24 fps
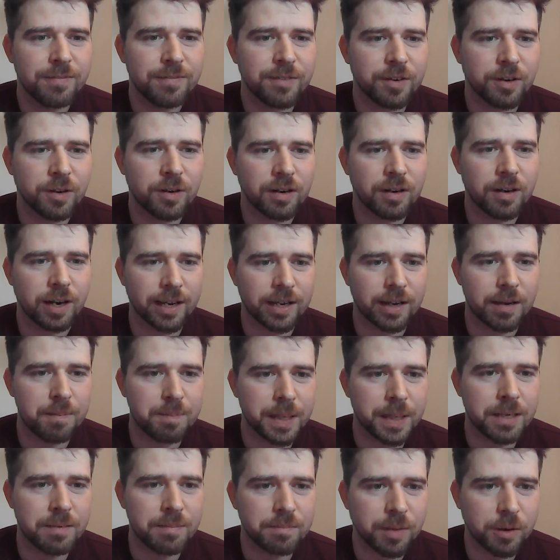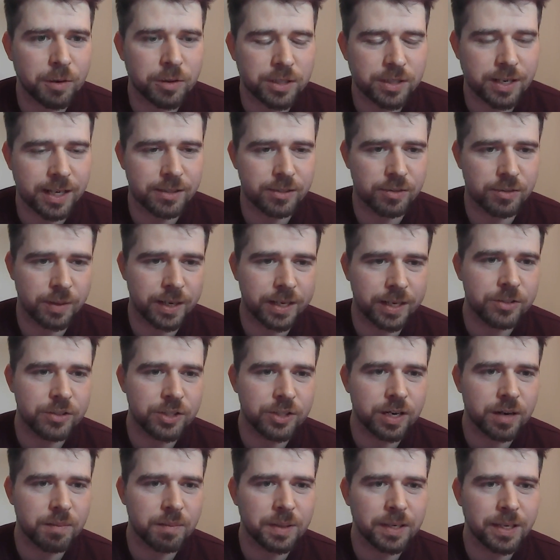for like a big multinational
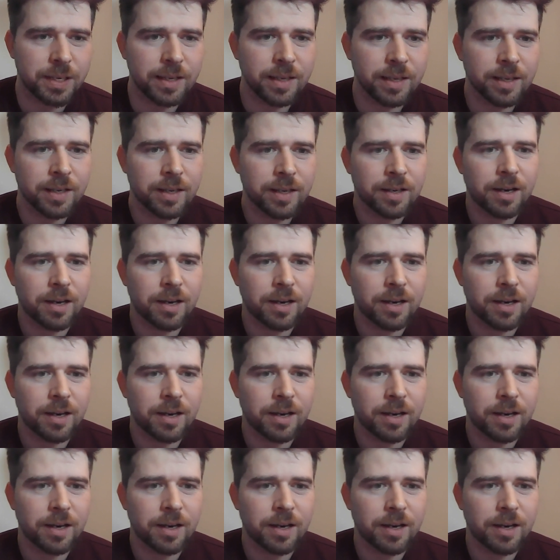energy company.